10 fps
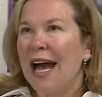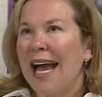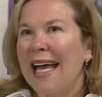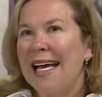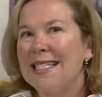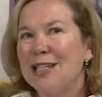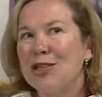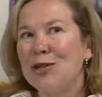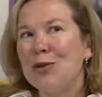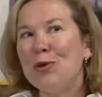I guess the
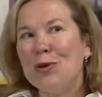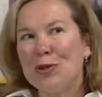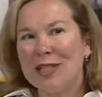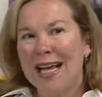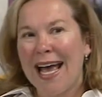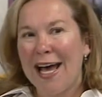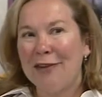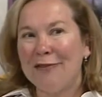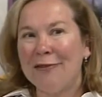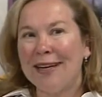schools
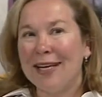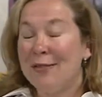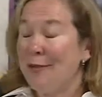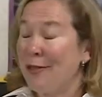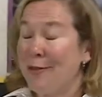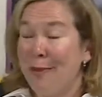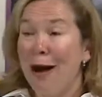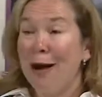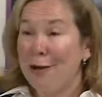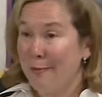have, with the
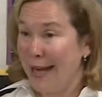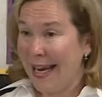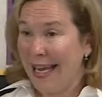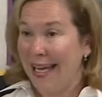bond money,